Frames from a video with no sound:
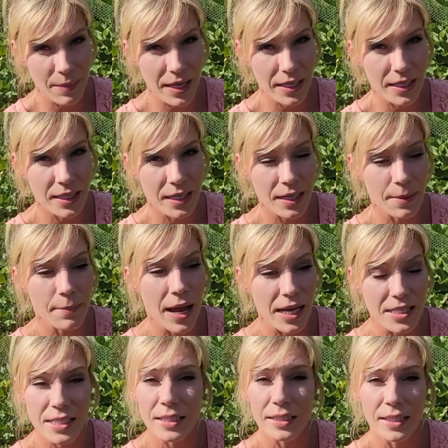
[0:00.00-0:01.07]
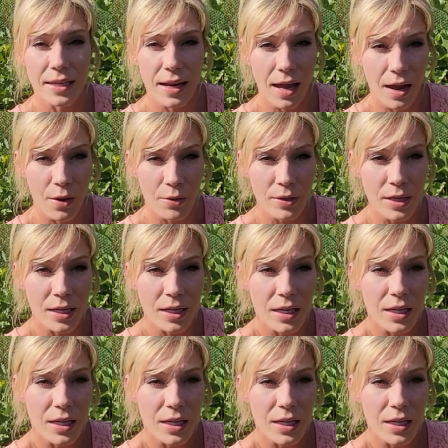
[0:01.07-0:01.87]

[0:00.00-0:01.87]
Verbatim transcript: making it a masculine noun.